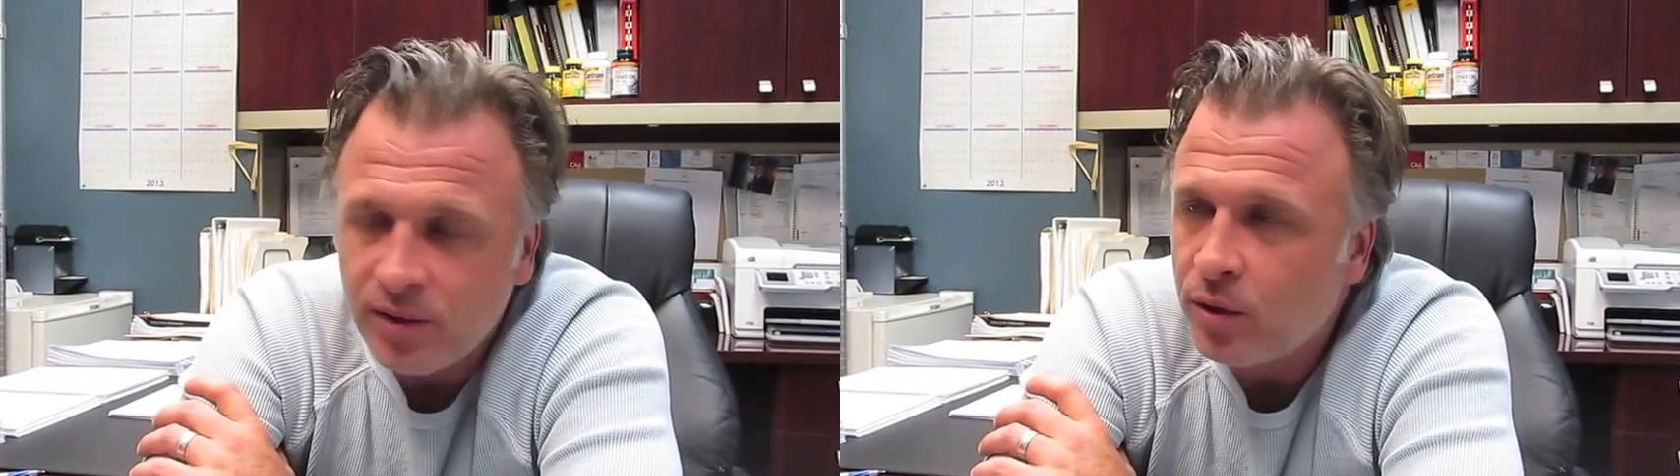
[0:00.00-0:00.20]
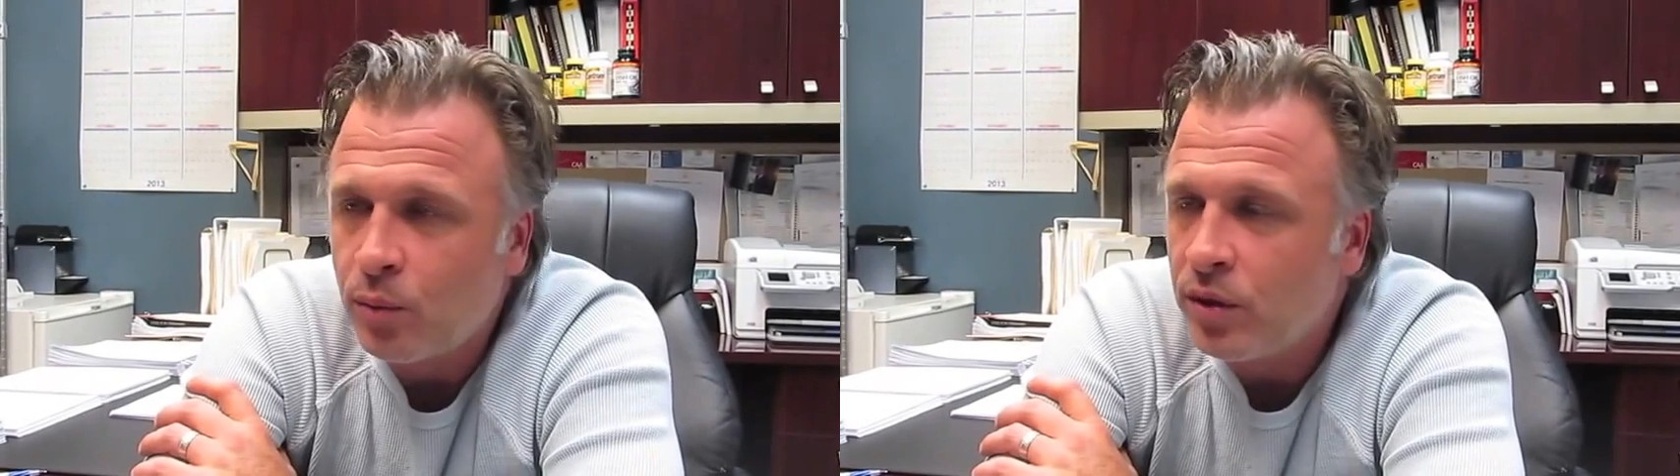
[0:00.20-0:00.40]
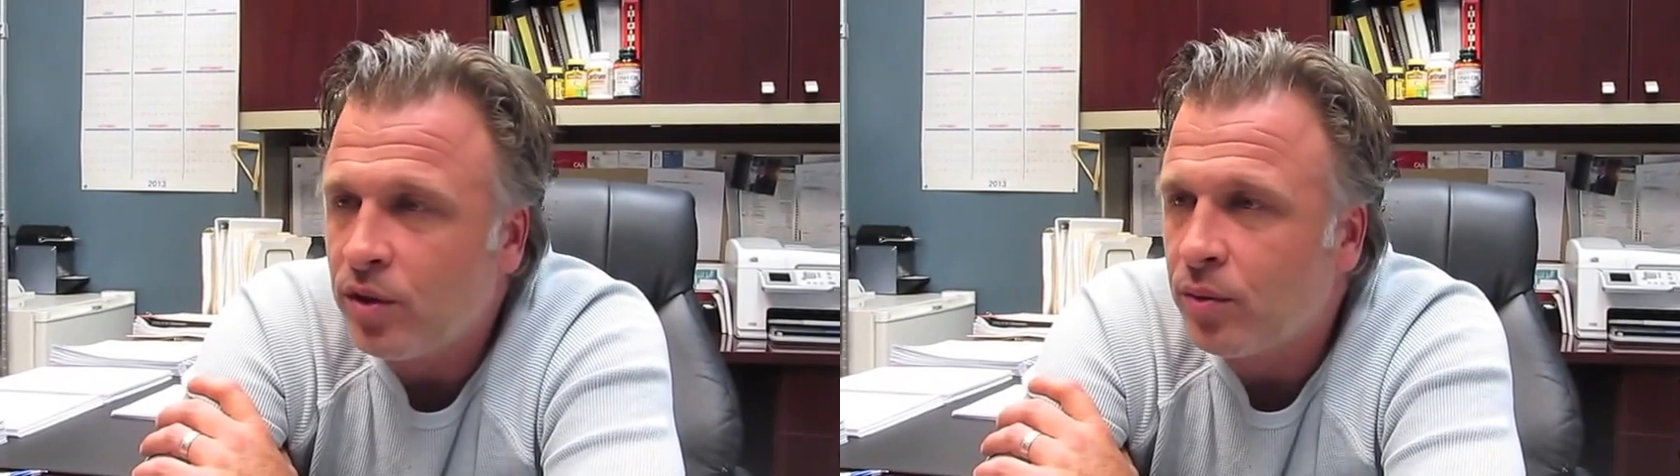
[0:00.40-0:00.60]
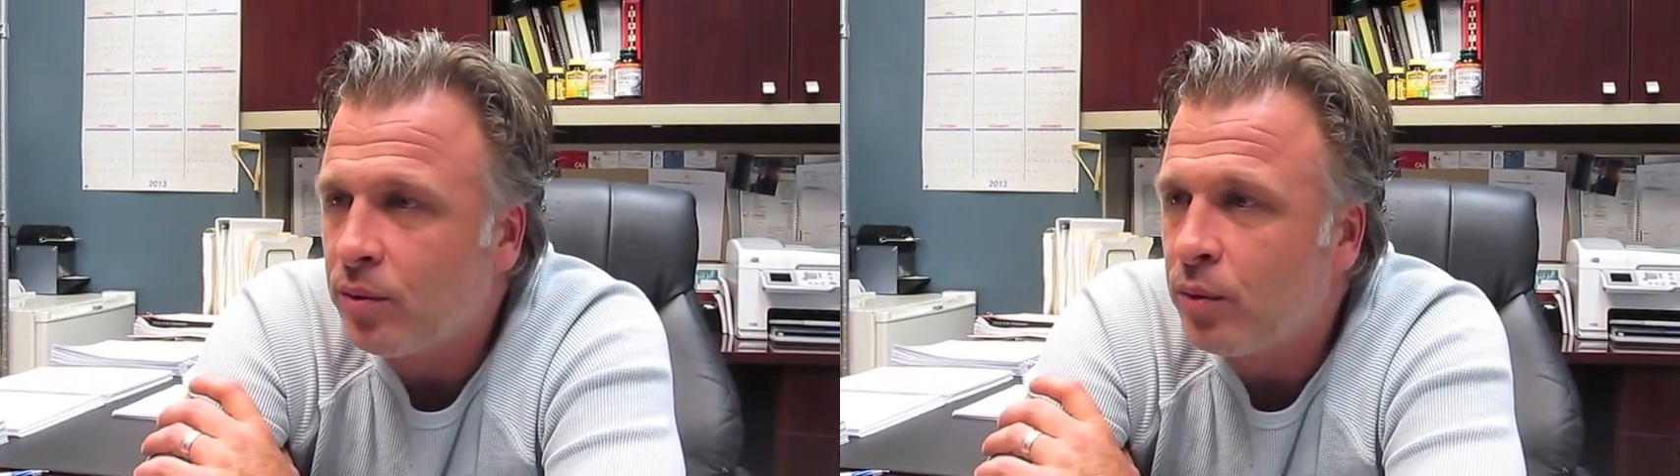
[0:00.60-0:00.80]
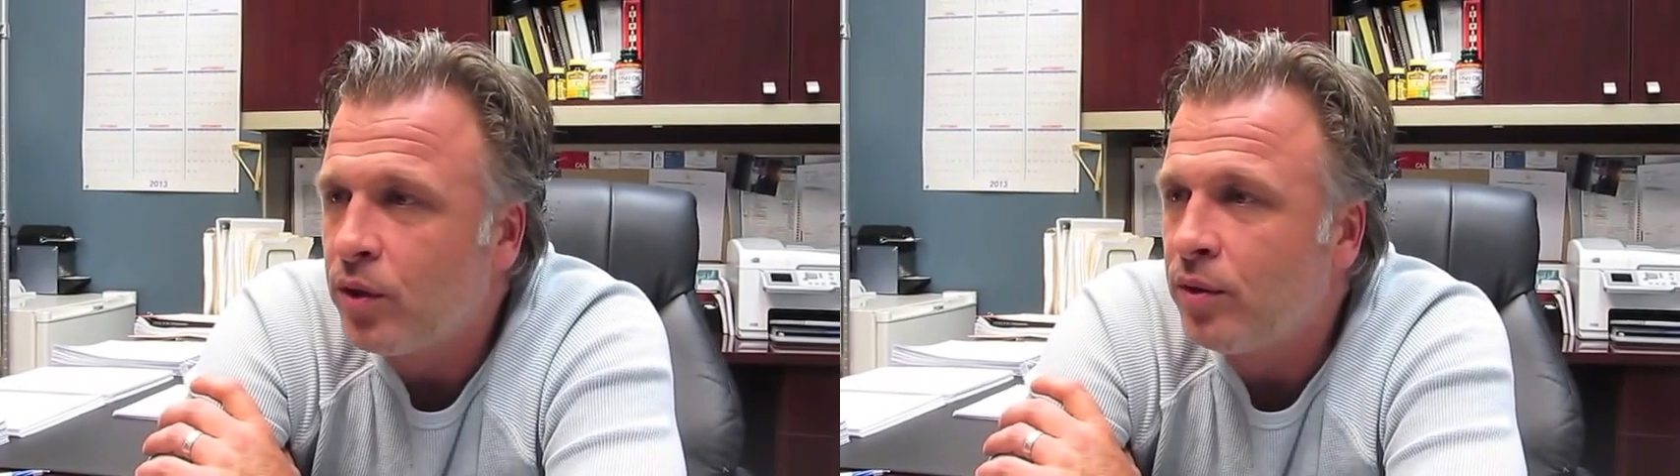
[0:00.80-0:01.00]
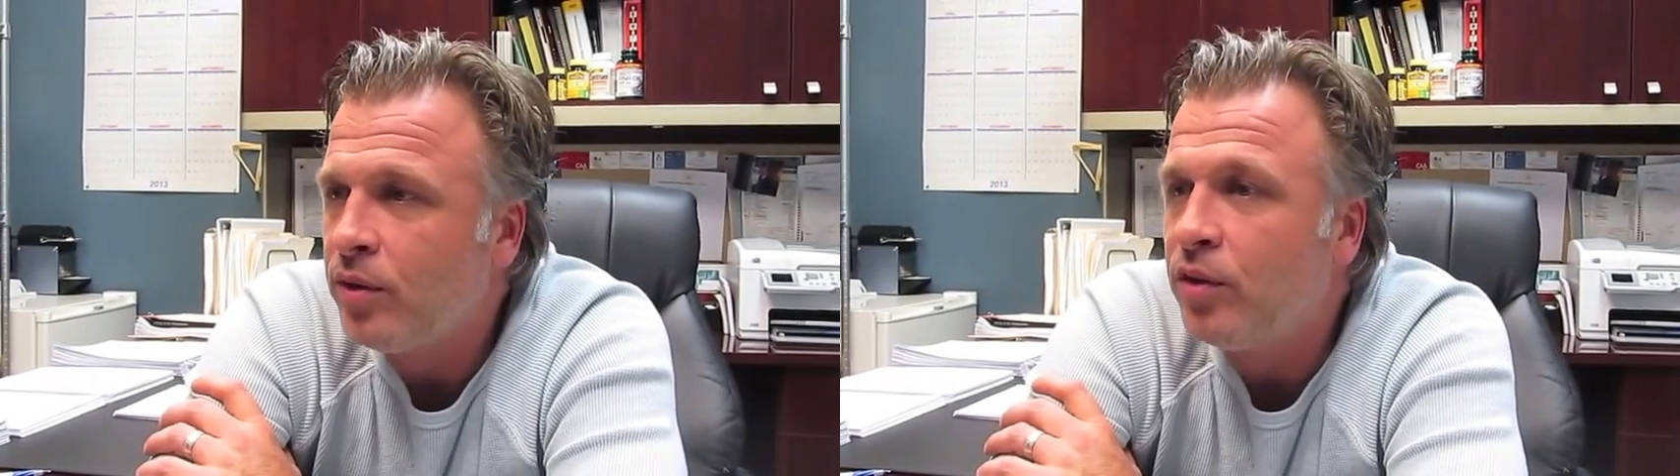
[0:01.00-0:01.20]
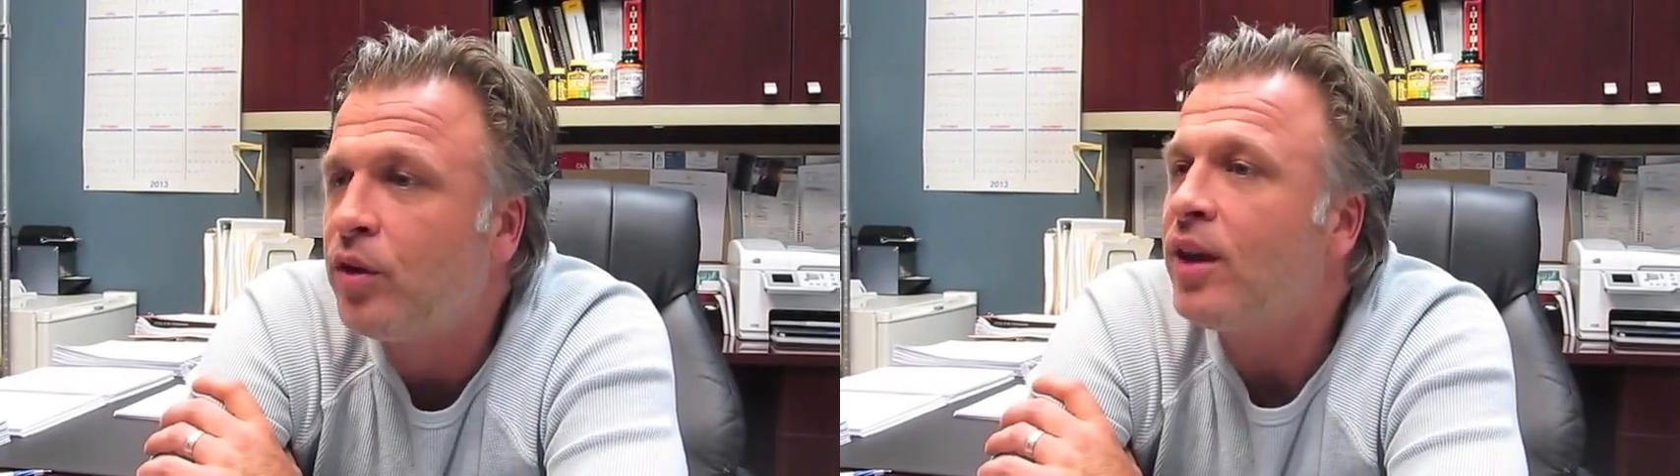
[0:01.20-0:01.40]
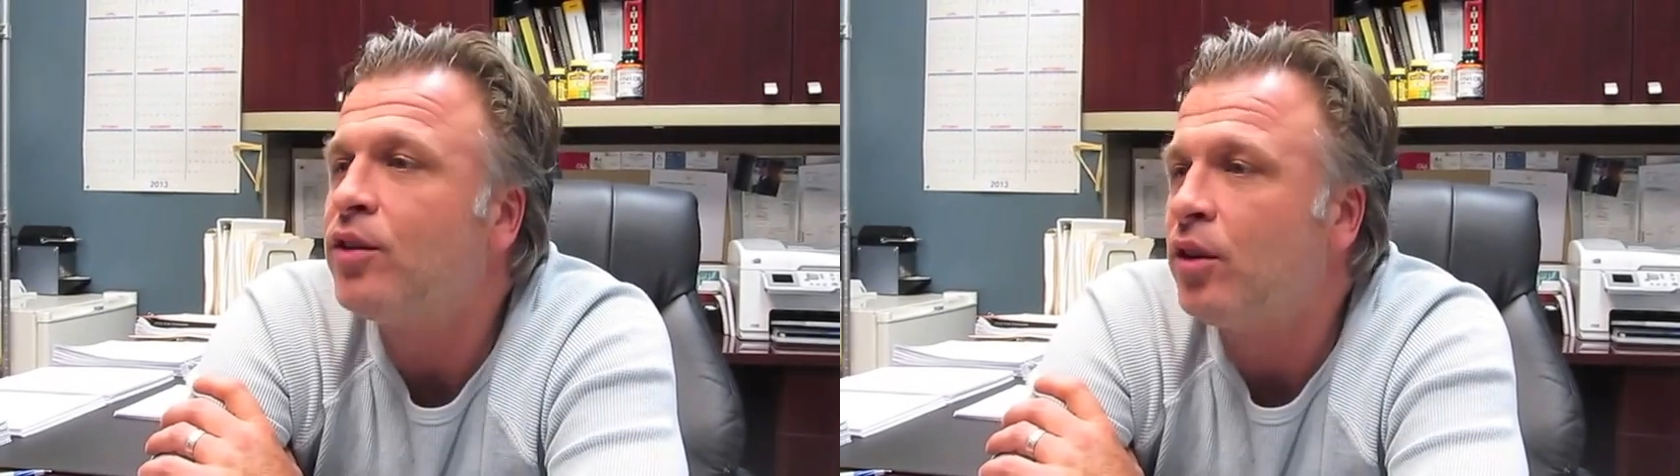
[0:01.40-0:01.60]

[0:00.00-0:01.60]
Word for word: you know when you're when you're you get to